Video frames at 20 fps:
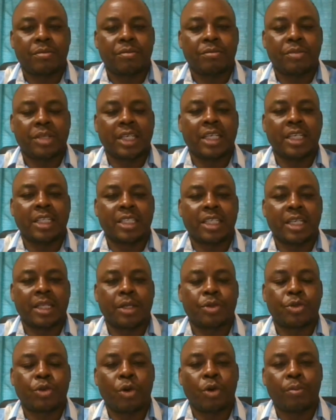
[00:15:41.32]
begins at
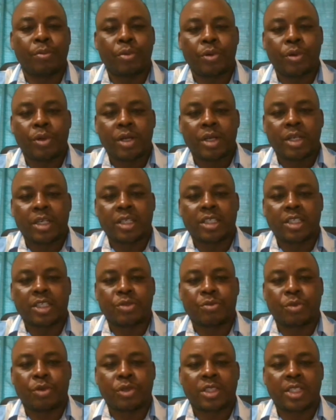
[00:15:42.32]
the top, it
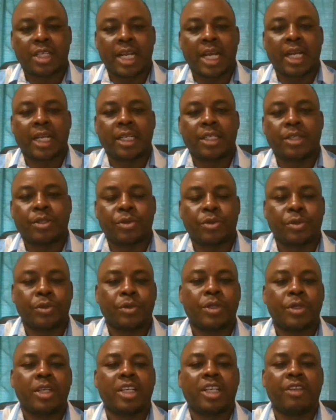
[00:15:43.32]
is most likely to
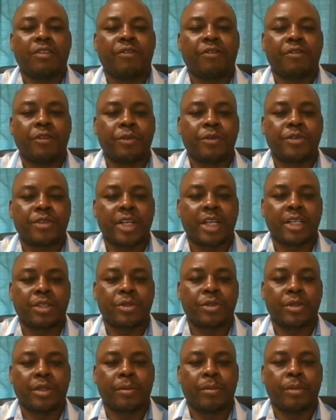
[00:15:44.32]
infiltrate
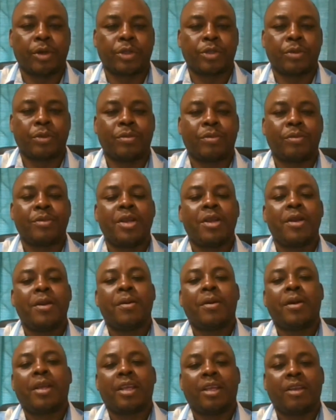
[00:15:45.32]
to the bottom.
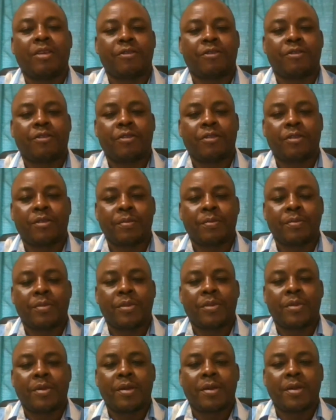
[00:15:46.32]
If
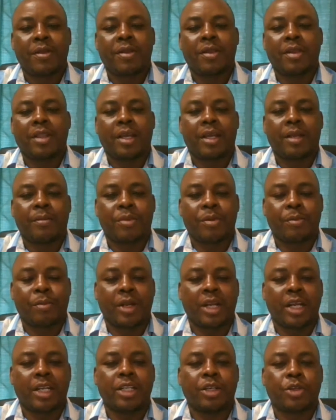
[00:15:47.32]

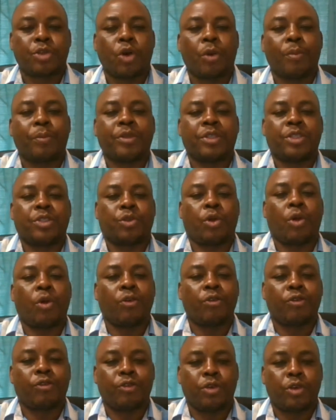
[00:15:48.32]
people at the top
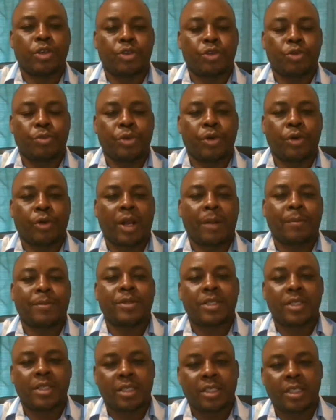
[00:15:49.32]
resolve not to be
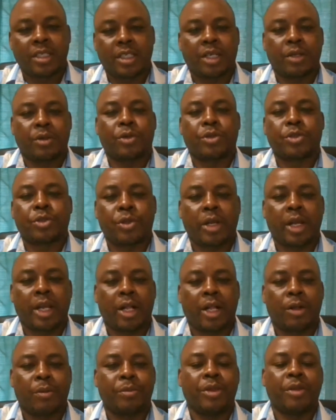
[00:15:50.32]
corrupt, it can also
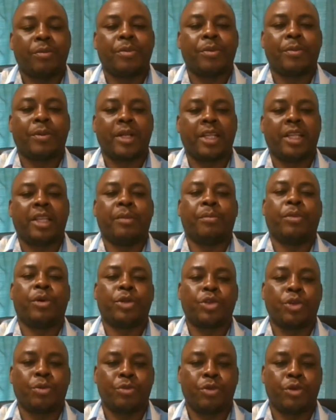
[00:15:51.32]
help the people at the
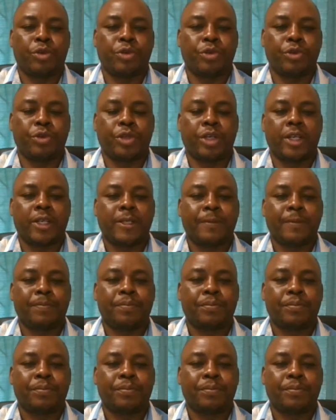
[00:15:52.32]
bottom not to do it,